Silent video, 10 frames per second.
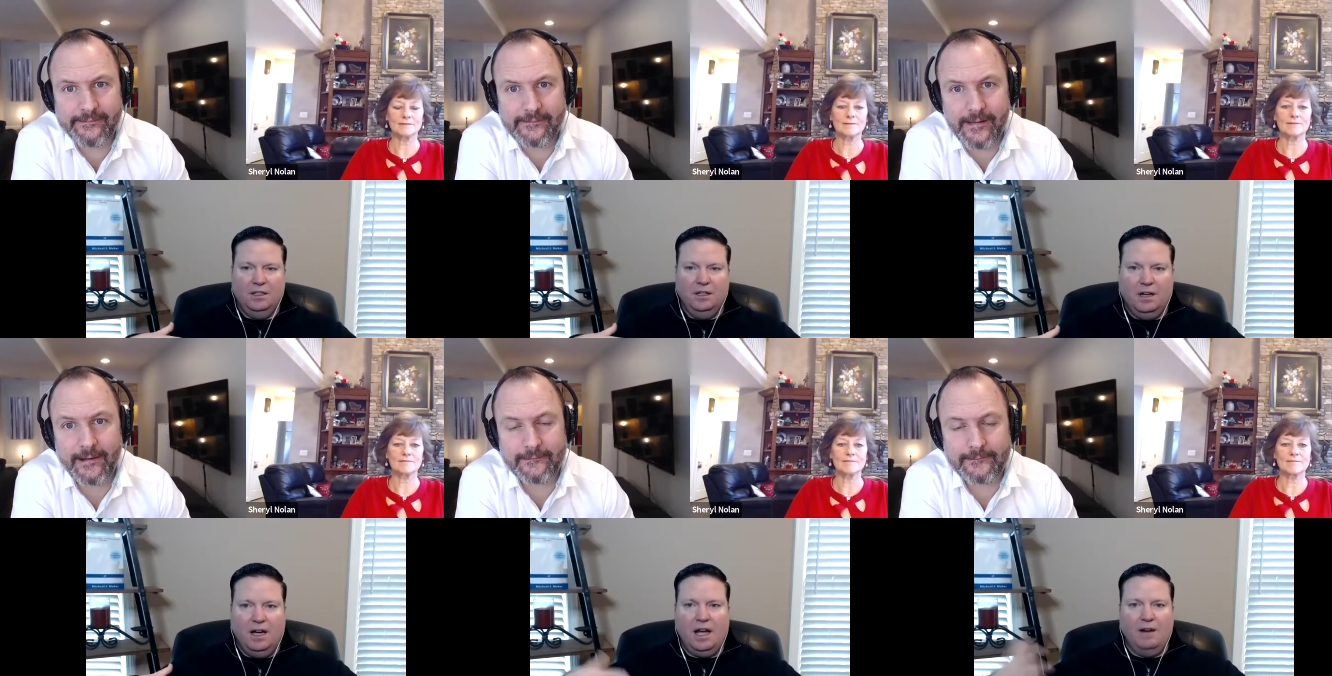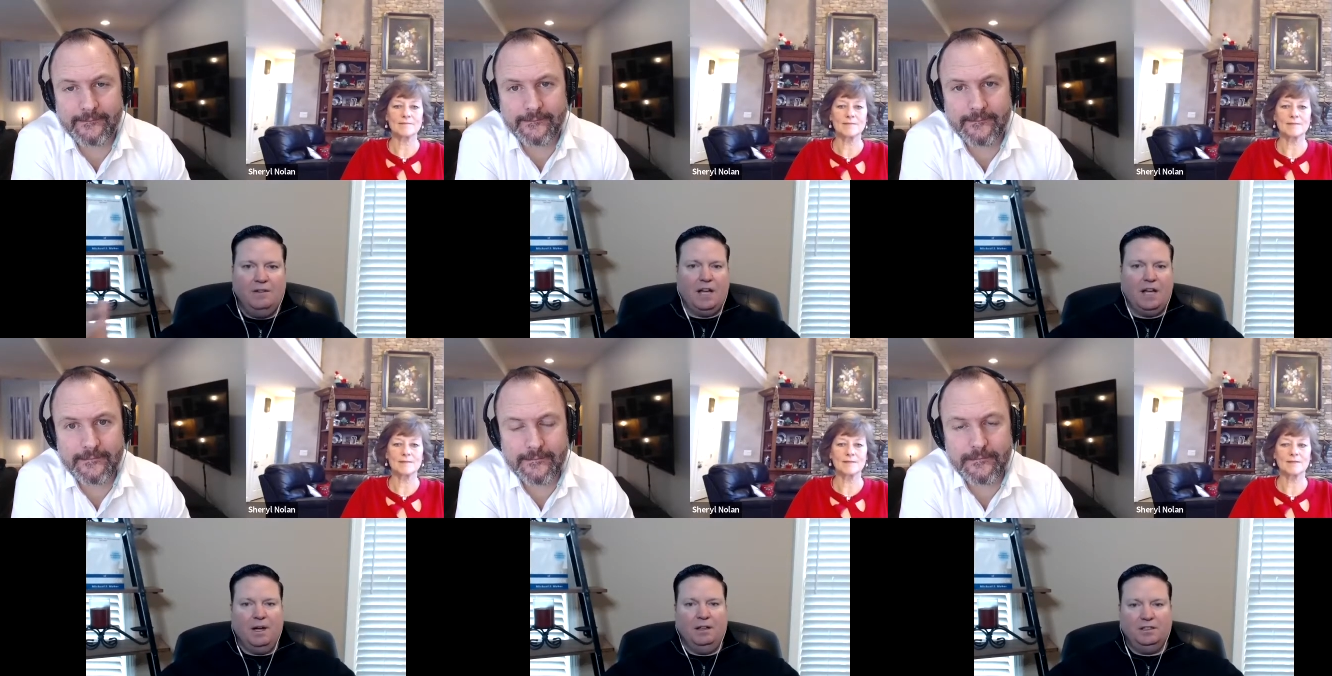Speaker 1: yeah. uh, every
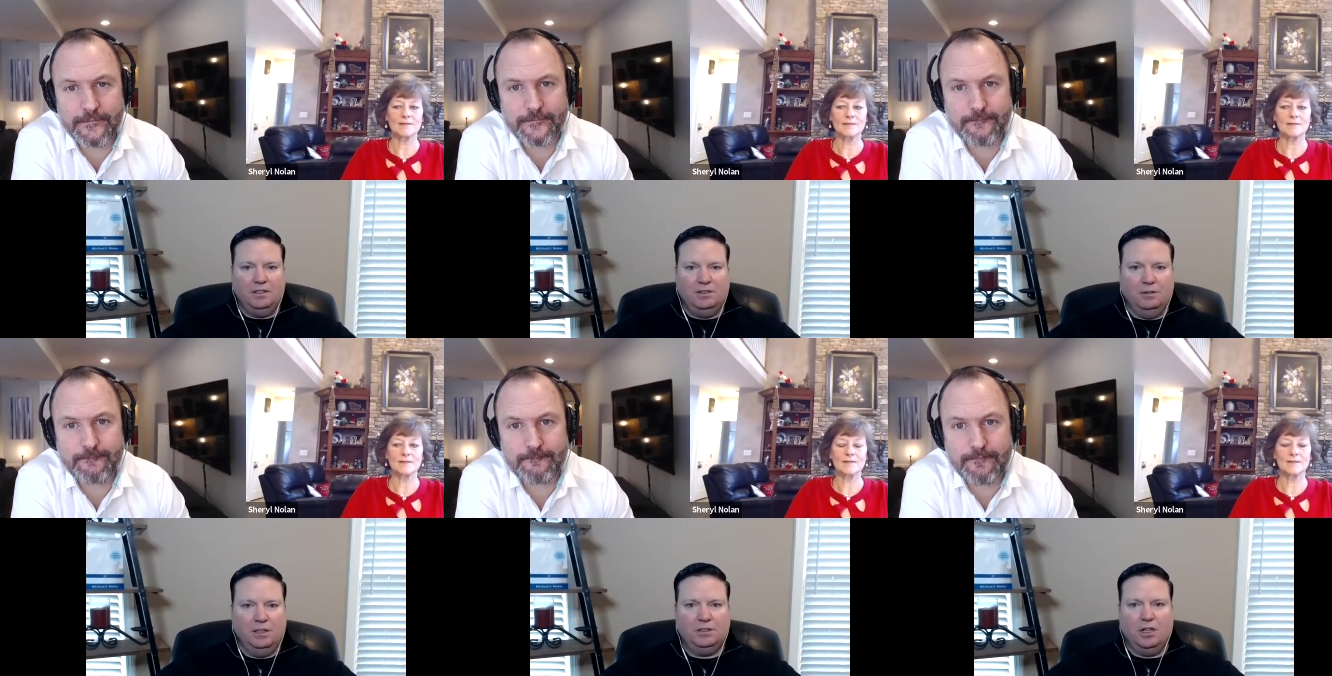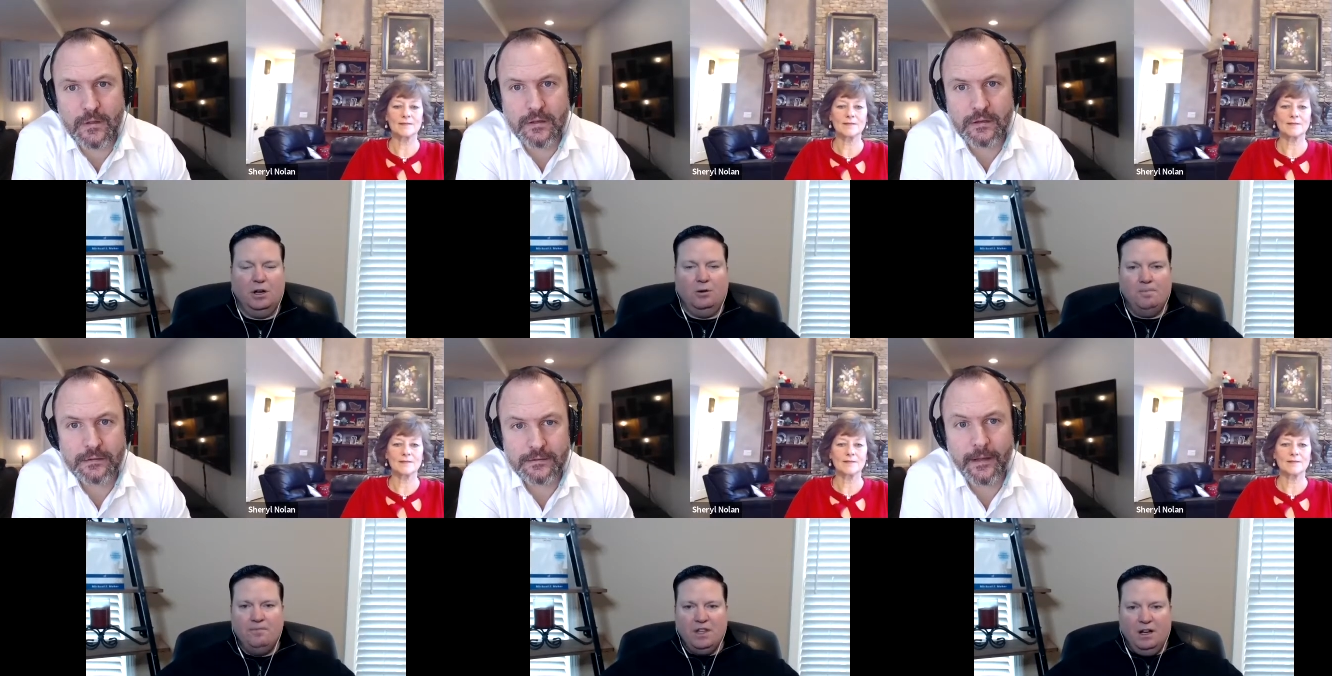time I listen to it.
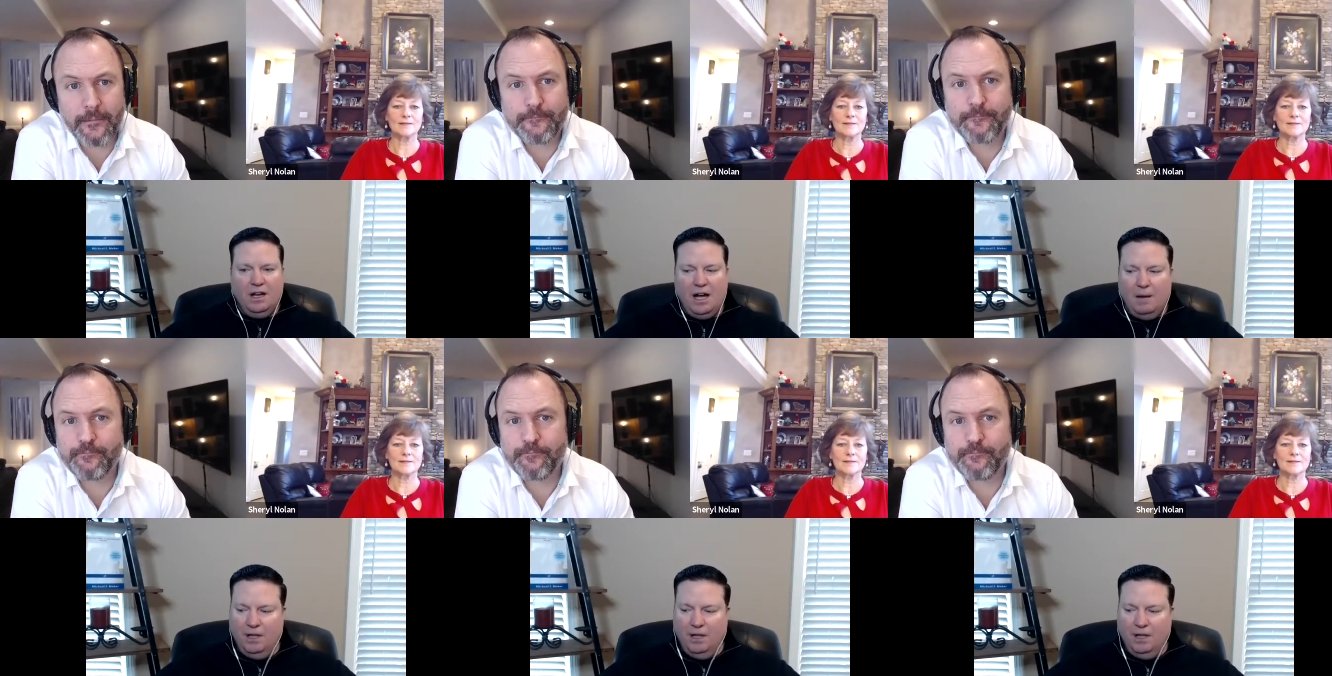So yeah uh,